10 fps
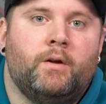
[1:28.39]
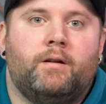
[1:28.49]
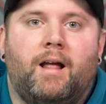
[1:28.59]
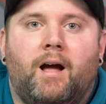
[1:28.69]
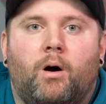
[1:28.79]

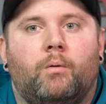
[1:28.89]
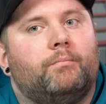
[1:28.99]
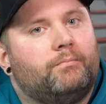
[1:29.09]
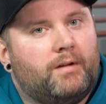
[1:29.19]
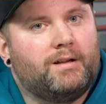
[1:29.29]
Now,
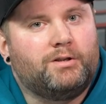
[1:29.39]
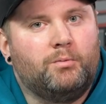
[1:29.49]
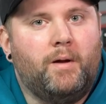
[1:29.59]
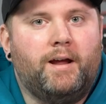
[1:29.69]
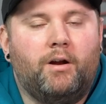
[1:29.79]
as
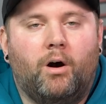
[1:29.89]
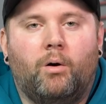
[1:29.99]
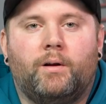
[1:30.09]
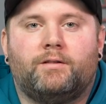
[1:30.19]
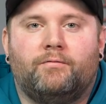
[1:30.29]
you may
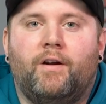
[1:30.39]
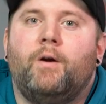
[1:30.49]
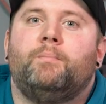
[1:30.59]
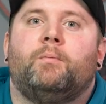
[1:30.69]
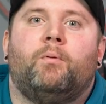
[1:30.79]
know, it's
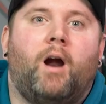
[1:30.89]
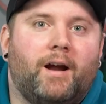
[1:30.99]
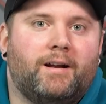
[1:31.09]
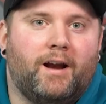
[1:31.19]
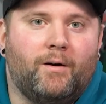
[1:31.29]
very
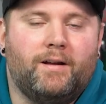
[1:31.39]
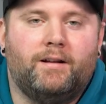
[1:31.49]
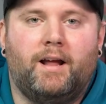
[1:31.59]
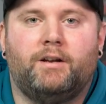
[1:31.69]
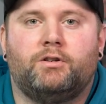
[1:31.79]
proprietary
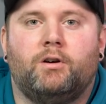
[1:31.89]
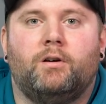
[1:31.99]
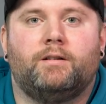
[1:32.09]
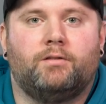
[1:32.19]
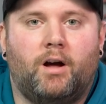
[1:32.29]
in
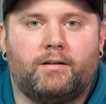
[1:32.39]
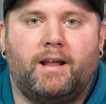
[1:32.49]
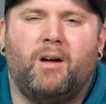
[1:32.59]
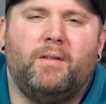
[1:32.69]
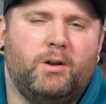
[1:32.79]
nature. It's locked
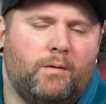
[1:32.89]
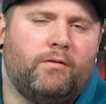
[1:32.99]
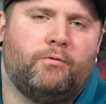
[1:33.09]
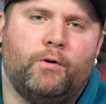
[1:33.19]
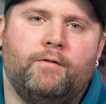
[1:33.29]
down. They do have a
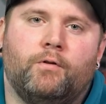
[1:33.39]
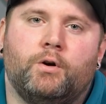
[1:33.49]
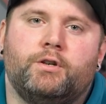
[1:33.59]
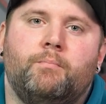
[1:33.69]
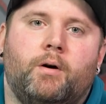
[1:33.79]
free
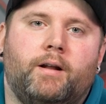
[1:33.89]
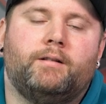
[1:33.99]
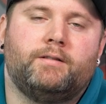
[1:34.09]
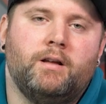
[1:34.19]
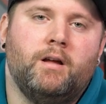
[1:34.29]
version, but
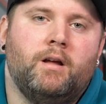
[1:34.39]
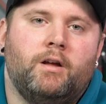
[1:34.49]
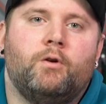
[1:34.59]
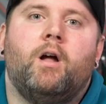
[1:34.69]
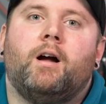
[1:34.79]
it's
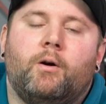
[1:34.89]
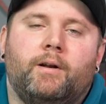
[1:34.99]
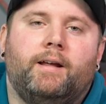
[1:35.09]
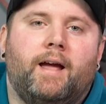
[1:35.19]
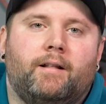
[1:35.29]
you're not going
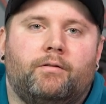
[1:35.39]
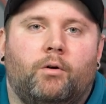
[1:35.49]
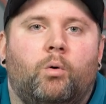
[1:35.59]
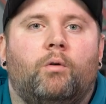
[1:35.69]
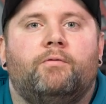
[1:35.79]
to get
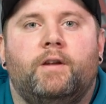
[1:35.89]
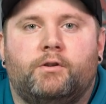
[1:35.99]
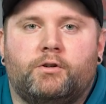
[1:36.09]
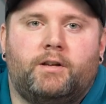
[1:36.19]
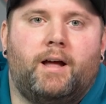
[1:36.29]
the whole
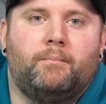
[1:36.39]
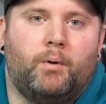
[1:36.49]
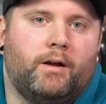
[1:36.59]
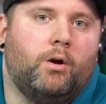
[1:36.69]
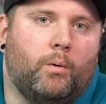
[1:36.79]
feature set
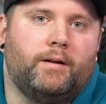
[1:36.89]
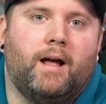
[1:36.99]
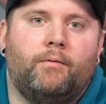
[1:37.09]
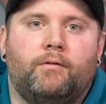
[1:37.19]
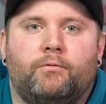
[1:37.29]
by going
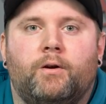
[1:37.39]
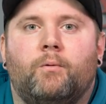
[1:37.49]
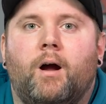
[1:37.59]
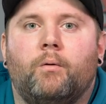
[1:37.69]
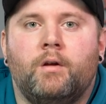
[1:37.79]
down the free
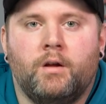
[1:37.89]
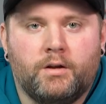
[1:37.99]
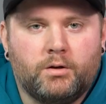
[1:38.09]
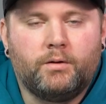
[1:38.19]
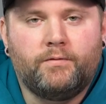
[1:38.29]
route.
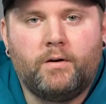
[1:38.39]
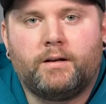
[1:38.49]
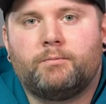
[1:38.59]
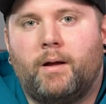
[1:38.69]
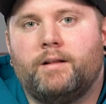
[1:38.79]
So it's very
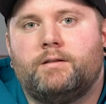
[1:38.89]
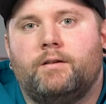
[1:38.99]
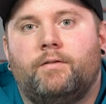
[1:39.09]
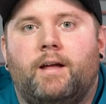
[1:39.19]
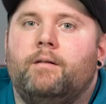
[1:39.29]

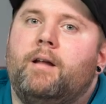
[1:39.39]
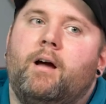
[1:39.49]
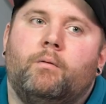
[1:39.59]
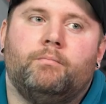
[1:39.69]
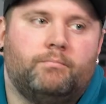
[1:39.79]
expensive, and
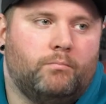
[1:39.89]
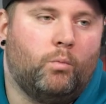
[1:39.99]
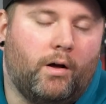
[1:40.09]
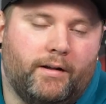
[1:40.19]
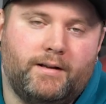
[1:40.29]
now,
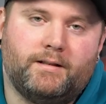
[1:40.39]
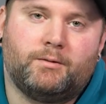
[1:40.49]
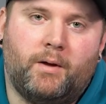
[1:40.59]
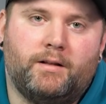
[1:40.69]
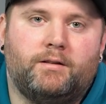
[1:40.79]
while it is
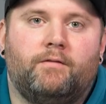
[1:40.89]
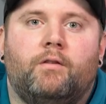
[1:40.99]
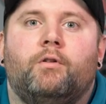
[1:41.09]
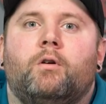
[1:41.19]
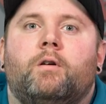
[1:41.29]

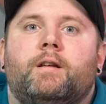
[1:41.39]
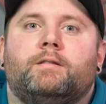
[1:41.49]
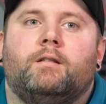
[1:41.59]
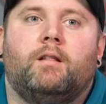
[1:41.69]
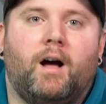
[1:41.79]
expensive, there
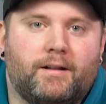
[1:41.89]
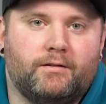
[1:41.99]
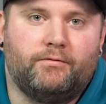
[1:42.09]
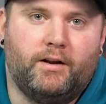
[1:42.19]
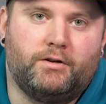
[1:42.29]
is lots
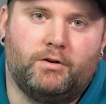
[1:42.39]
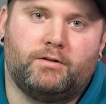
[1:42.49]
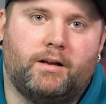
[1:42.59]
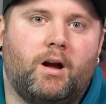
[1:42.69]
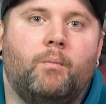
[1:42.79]
of features
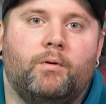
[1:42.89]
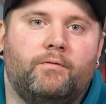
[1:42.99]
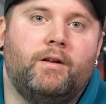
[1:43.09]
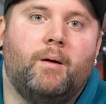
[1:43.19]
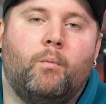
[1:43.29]
that come
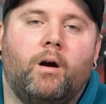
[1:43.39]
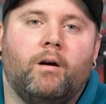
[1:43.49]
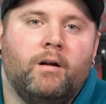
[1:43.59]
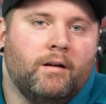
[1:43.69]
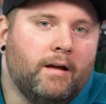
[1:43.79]
with
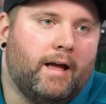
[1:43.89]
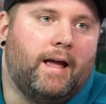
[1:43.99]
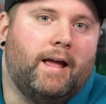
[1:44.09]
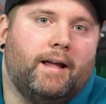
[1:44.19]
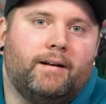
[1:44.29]
VMware.
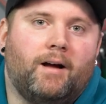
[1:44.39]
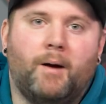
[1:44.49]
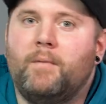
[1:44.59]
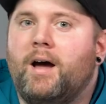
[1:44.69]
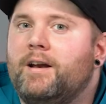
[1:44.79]
And
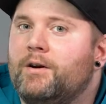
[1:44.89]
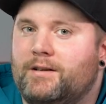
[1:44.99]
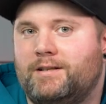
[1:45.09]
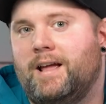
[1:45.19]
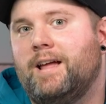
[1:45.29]
I'm not here
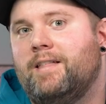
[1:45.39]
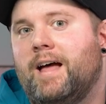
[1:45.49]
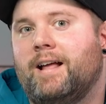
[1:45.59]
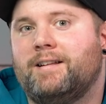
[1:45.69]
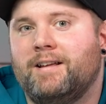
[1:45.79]
to say
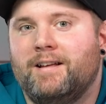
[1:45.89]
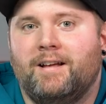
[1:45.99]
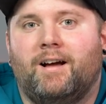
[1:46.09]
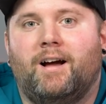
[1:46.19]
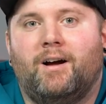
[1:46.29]
that
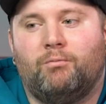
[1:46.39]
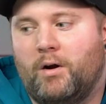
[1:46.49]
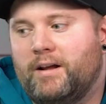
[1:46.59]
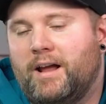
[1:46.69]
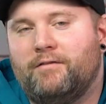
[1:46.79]
uh,
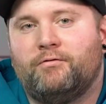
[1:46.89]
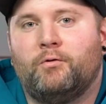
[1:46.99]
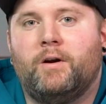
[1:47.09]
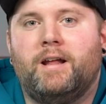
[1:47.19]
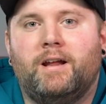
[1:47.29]
running a
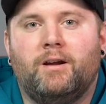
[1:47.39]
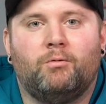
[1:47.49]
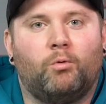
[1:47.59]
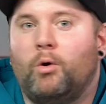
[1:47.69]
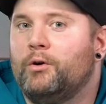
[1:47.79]
free,
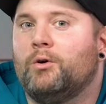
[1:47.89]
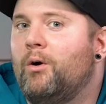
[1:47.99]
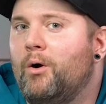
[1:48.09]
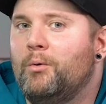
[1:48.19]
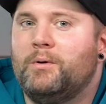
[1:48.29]

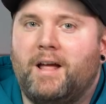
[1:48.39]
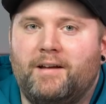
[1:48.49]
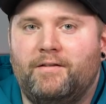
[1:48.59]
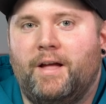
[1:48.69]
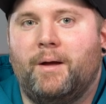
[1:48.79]
roll-your-own
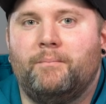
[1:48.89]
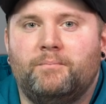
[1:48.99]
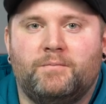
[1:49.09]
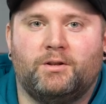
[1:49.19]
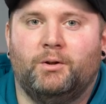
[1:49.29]
K V
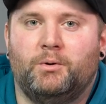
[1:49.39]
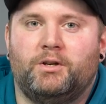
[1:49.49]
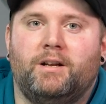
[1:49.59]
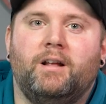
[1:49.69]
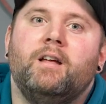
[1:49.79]
M
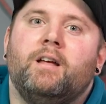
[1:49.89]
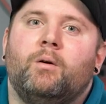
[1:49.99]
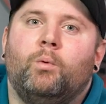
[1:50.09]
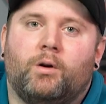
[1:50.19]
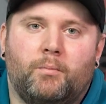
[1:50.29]
solution
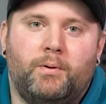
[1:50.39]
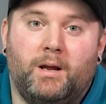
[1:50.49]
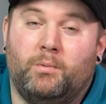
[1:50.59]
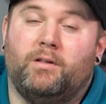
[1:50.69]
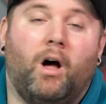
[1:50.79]
will
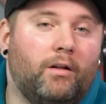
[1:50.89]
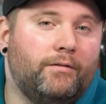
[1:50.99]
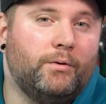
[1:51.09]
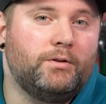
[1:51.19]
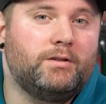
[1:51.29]
compete with all
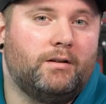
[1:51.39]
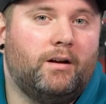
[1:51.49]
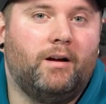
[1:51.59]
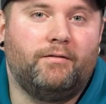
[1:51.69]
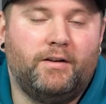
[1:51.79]
of those
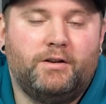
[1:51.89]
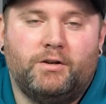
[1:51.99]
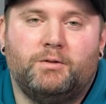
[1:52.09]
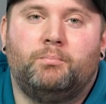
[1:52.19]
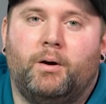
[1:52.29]
uh,
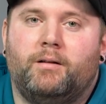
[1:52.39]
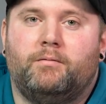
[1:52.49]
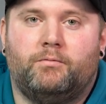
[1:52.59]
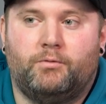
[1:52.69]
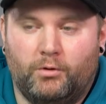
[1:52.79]
features, but
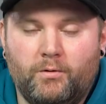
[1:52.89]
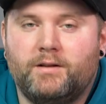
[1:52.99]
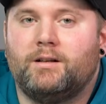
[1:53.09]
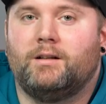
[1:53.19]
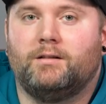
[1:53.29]
there
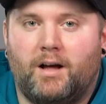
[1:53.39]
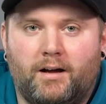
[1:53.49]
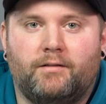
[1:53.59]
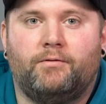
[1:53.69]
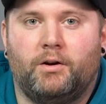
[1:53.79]
is a
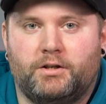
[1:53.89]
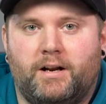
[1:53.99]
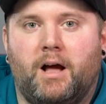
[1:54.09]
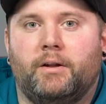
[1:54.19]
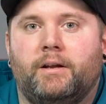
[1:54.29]
lot of
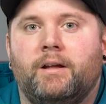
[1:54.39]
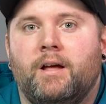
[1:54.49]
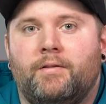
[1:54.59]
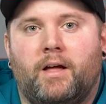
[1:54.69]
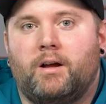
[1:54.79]
functionality
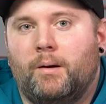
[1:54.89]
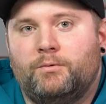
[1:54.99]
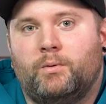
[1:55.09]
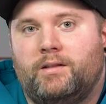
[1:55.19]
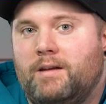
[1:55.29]
that
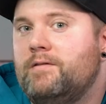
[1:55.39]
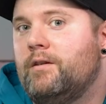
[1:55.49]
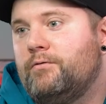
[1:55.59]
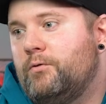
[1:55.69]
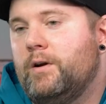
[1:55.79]
comes with even
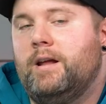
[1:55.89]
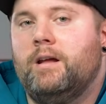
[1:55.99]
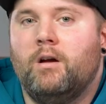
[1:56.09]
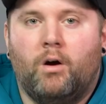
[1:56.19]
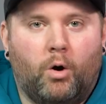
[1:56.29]
the
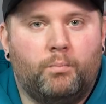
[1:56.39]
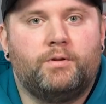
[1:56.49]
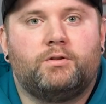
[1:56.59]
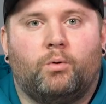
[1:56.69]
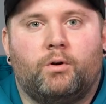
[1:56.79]
free
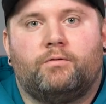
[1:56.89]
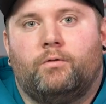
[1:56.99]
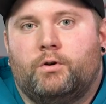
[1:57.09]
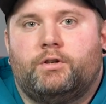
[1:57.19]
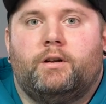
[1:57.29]
open source
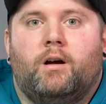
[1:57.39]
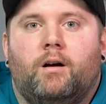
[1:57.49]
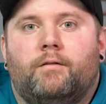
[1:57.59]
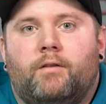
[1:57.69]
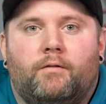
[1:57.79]
version
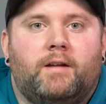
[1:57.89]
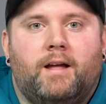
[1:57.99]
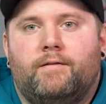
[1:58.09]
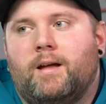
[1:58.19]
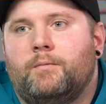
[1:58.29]
of, of
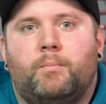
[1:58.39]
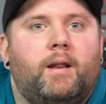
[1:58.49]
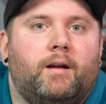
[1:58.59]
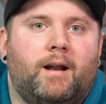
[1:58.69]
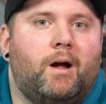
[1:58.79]
K V M,
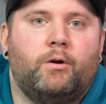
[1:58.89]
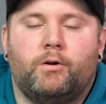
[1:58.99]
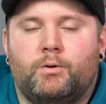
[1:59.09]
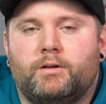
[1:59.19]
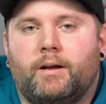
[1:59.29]
depending on how you're
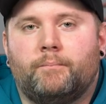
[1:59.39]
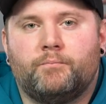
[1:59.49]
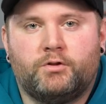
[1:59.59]
using it.